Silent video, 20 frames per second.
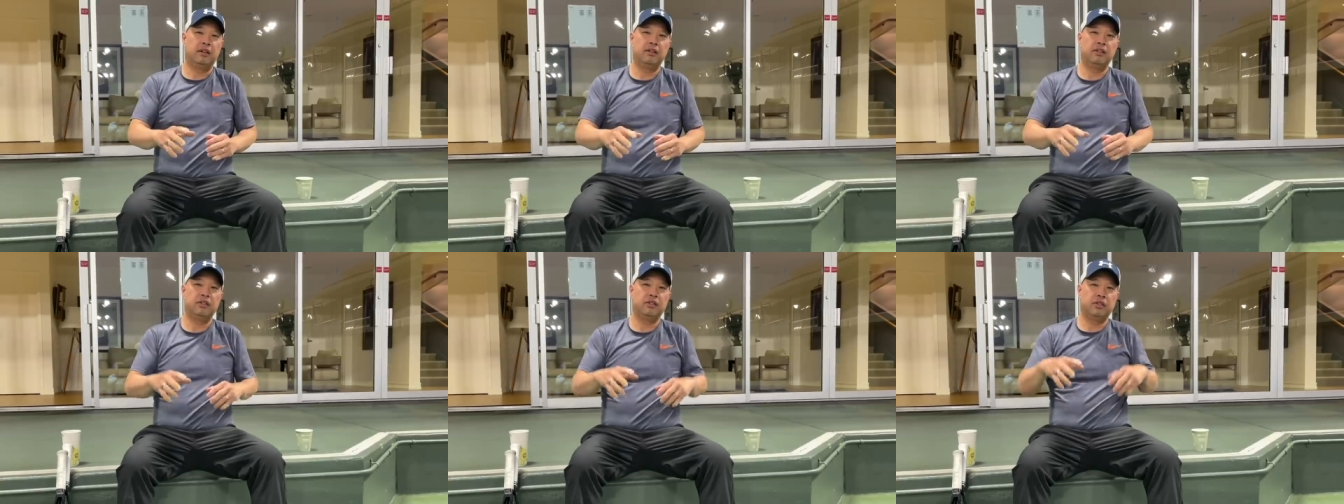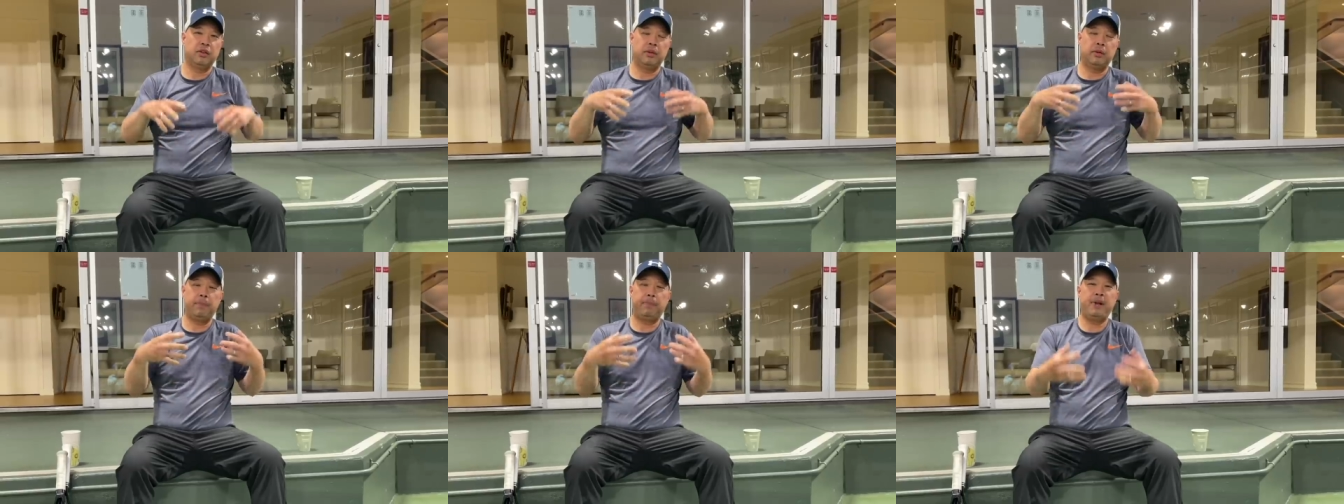So
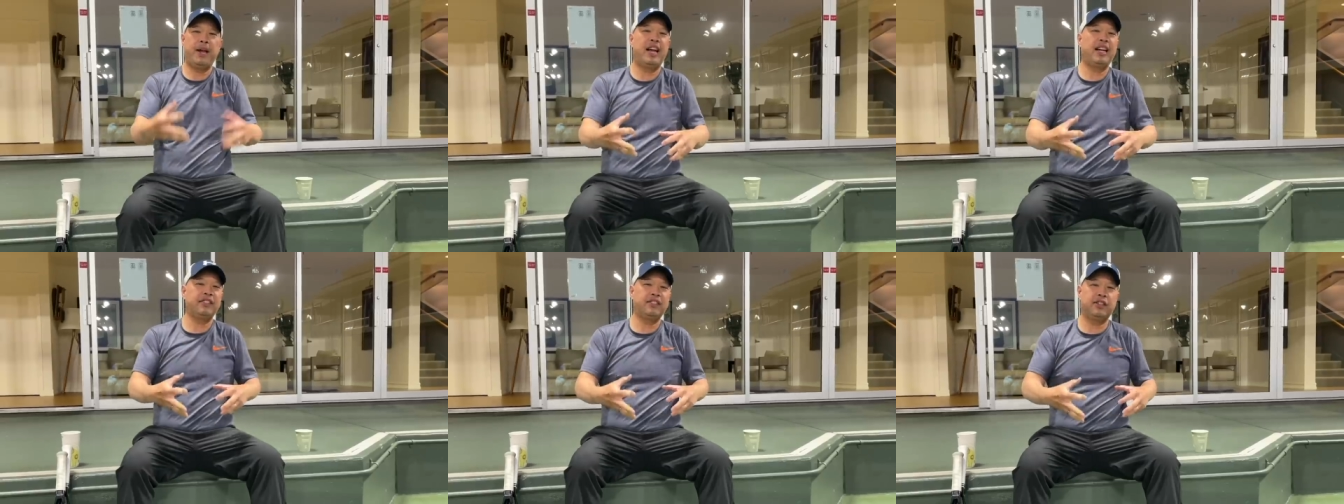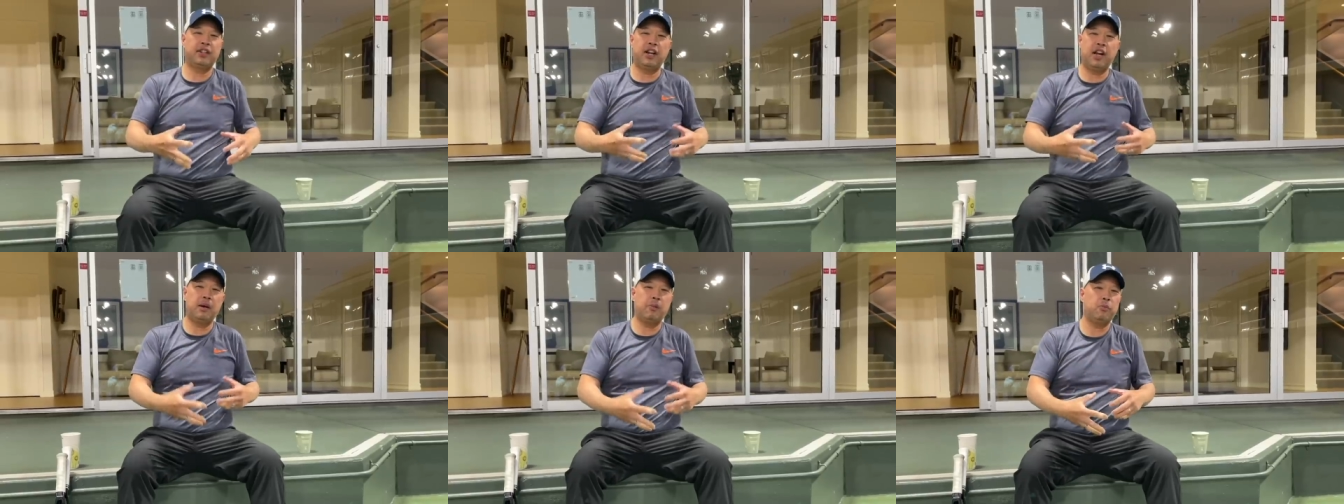the pants that
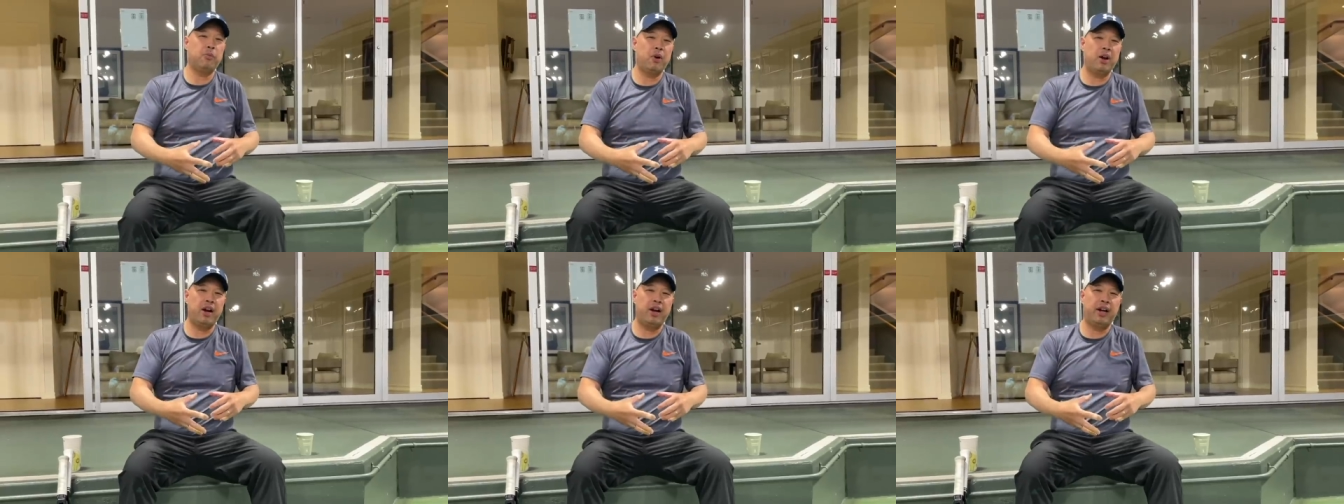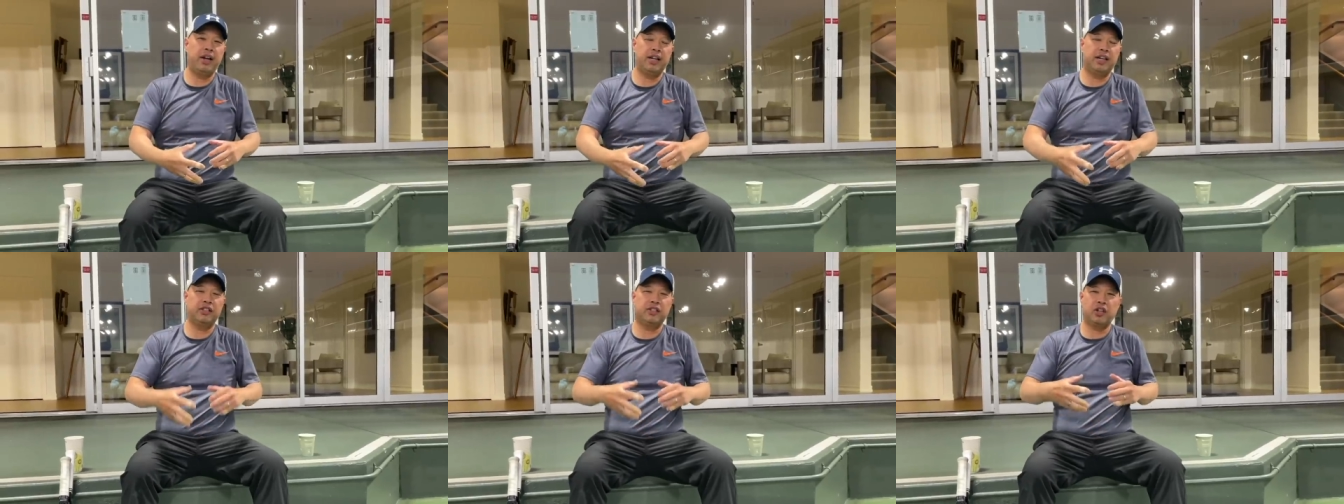I'm
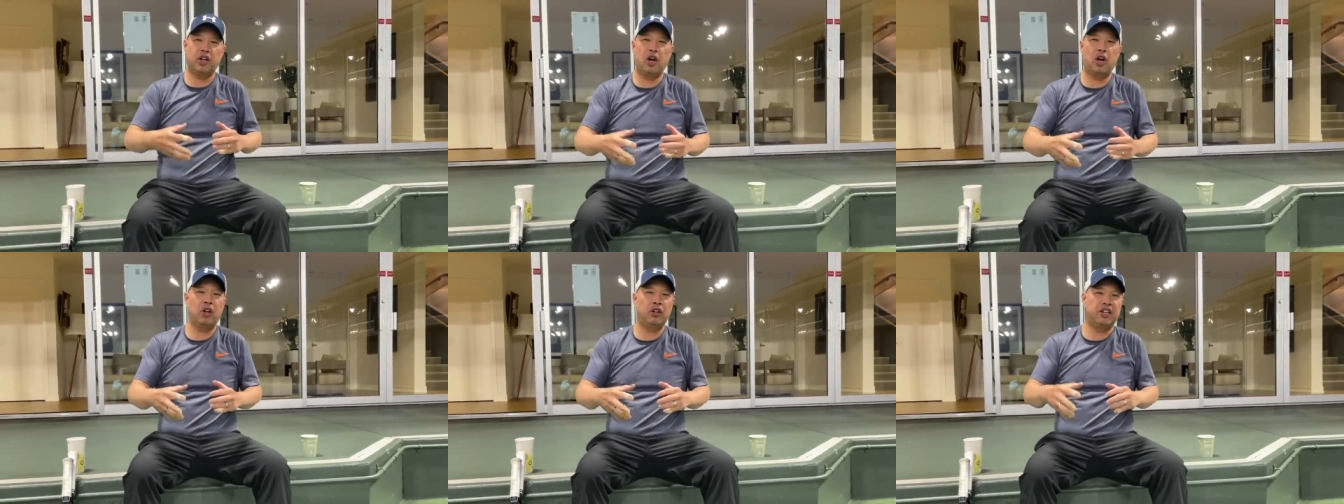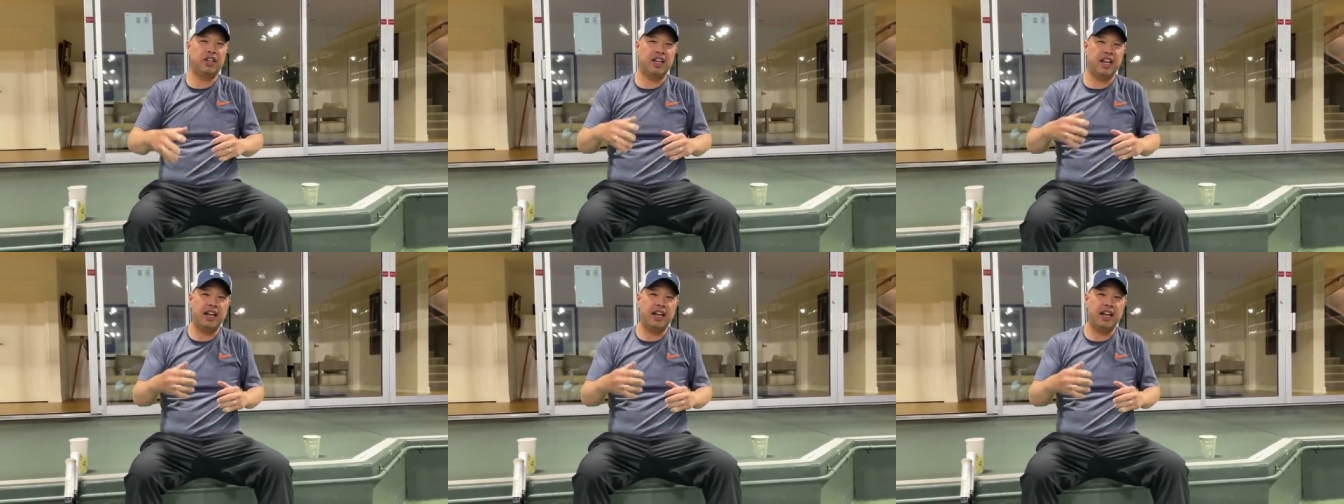wearing is called the